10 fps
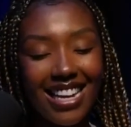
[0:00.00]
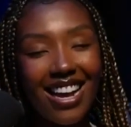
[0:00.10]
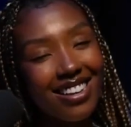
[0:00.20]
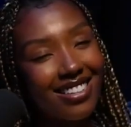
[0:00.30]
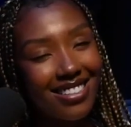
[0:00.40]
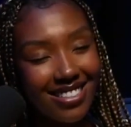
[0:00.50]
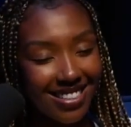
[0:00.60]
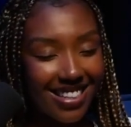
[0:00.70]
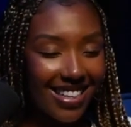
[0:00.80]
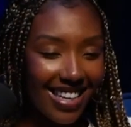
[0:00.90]
and
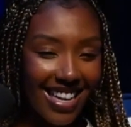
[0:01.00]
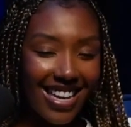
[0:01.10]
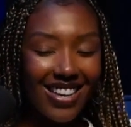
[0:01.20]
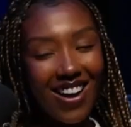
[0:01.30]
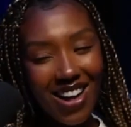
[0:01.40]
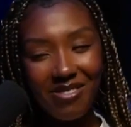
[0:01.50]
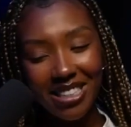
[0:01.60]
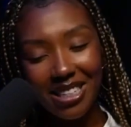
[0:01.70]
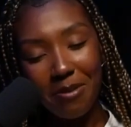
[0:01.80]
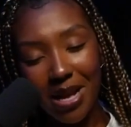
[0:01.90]
y'all, I
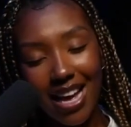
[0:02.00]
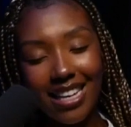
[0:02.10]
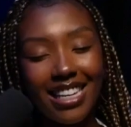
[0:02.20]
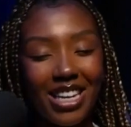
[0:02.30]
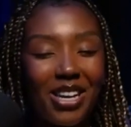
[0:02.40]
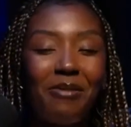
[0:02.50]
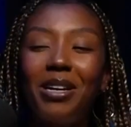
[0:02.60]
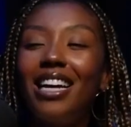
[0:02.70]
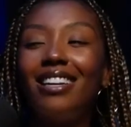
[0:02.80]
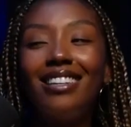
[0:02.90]
wasn't a bad kid,
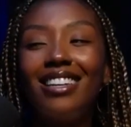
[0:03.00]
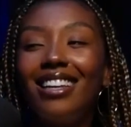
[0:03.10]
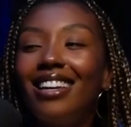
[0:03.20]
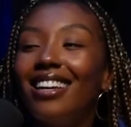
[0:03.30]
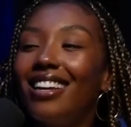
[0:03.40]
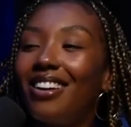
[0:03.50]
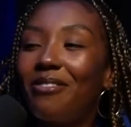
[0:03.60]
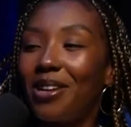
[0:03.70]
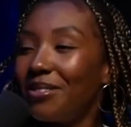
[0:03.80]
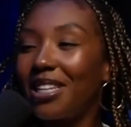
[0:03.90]
but
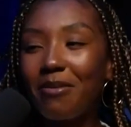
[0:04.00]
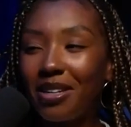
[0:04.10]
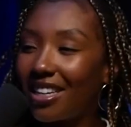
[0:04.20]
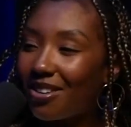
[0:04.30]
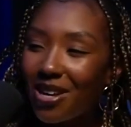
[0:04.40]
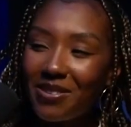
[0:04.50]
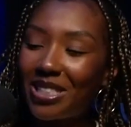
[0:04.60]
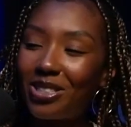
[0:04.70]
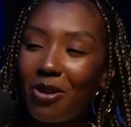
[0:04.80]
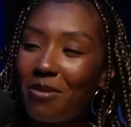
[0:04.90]
we was able to get away
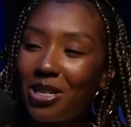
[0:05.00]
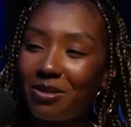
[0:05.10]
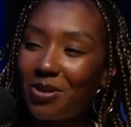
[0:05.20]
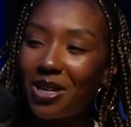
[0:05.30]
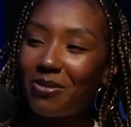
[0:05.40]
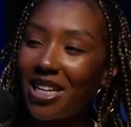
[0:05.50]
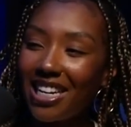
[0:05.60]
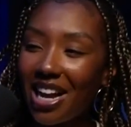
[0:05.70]
with so much more. We didn't